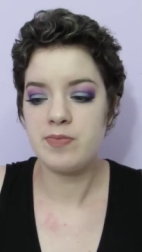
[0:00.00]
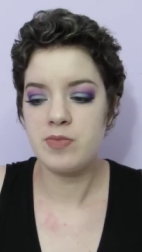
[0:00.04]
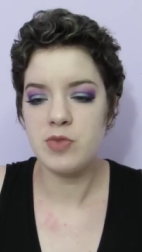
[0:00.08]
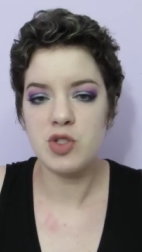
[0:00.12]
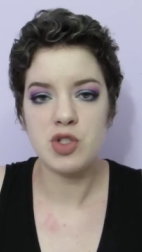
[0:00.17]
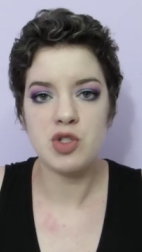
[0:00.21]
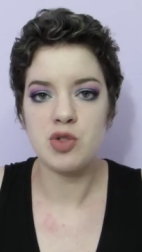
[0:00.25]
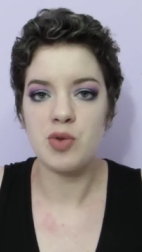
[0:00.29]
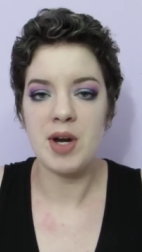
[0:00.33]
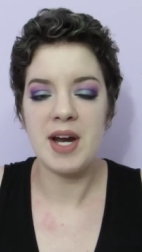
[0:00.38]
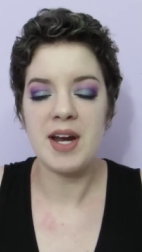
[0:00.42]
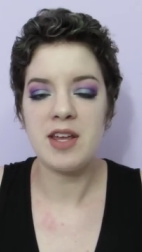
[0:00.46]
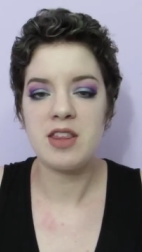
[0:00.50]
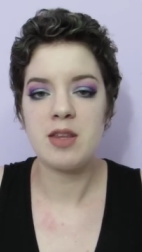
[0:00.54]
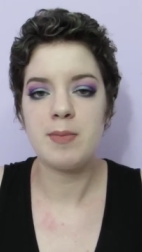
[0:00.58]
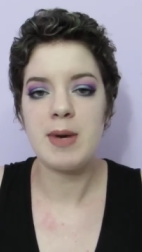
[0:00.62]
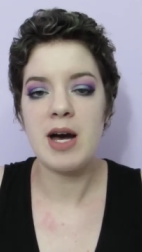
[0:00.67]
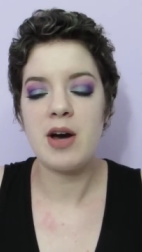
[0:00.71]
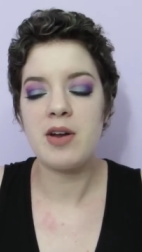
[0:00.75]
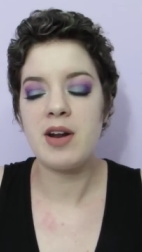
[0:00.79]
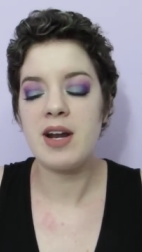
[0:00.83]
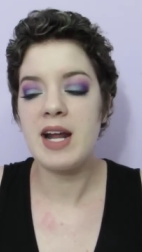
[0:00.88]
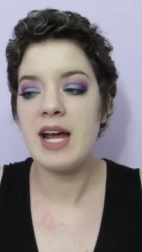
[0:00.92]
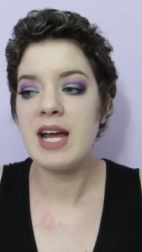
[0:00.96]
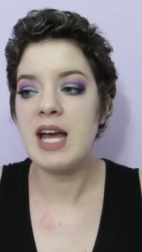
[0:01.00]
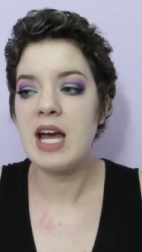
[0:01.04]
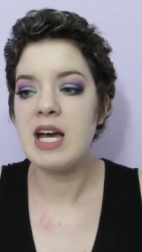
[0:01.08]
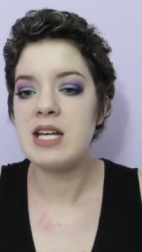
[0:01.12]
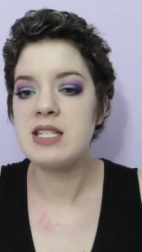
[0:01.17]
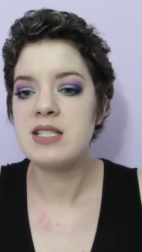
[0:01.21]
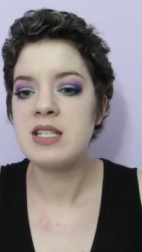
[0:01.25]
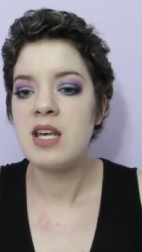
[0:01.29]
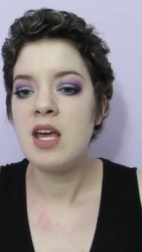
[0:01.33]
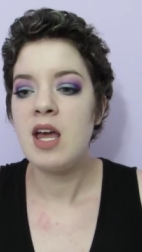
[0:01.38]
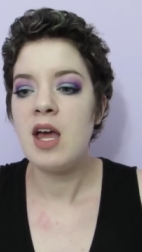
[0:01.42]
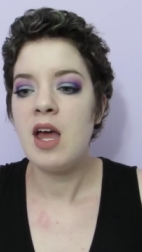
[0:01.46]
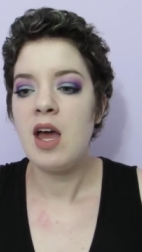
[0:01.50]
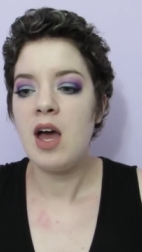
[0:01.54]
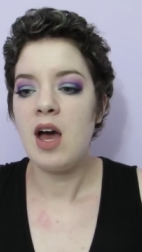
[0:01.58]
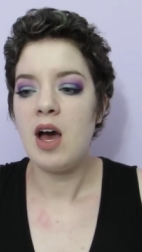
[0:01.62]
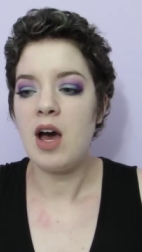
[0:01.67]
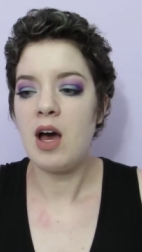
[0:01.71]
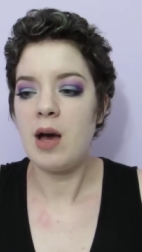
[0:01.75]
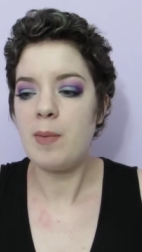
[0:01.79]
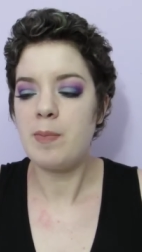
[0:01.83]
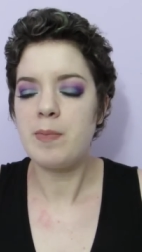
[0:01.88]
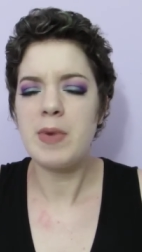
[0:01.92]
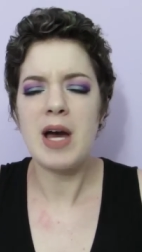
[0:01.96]
strength about it, I guess.
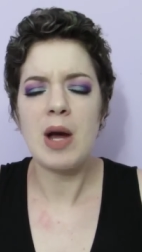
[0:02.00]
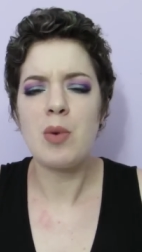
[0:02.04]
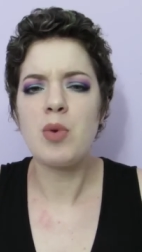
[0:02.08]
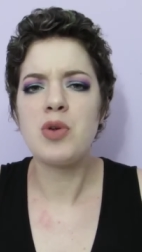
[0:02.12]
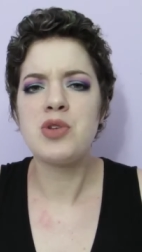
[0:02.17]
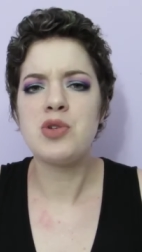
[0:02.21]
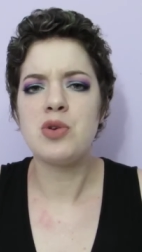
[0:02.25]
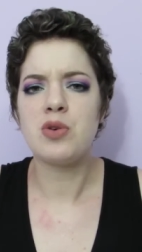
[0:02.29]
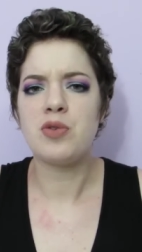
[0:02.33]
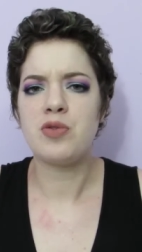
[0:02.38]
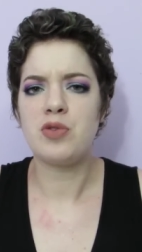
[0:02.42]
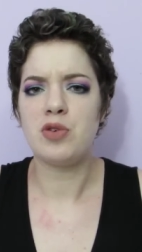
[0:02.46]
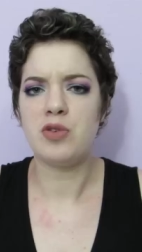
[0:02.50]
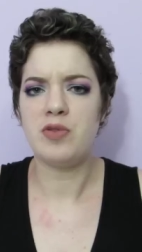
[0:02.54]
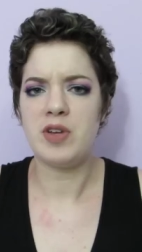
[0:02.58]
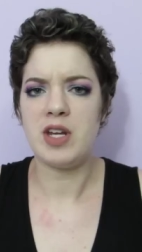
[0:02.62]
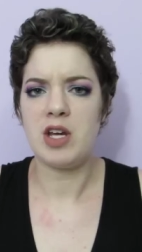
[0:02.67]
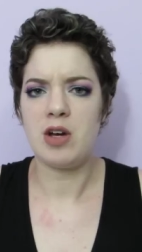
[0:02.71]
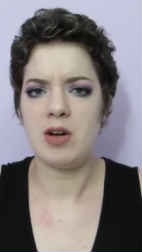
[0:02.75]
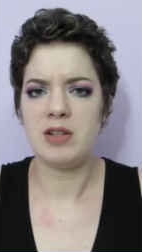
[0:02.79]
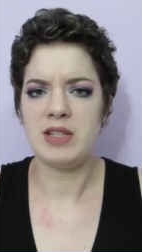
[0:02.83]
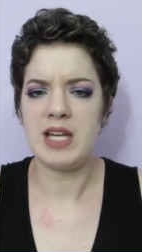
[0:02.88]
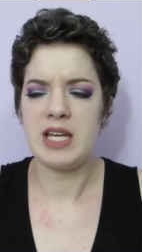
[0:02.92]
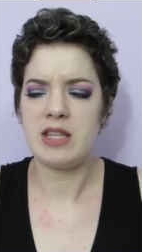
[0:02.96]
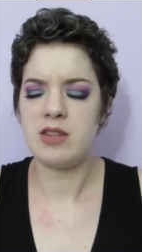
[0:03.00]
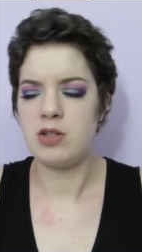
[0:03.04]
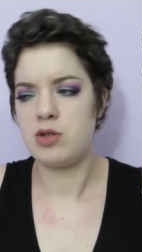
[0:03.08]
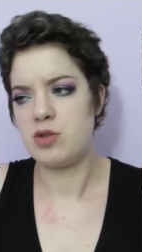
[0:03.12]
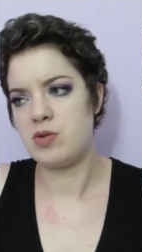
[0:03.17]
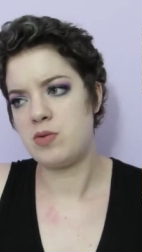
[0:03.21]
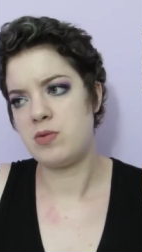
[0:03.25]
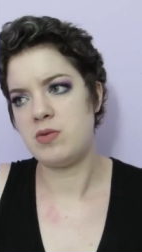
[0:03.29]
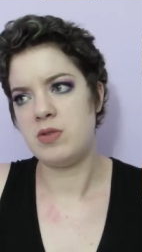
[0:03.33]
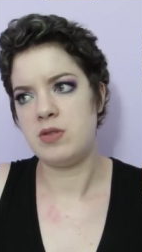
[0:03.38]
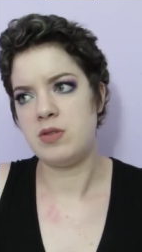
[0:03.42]
But I will do a full video on, like, the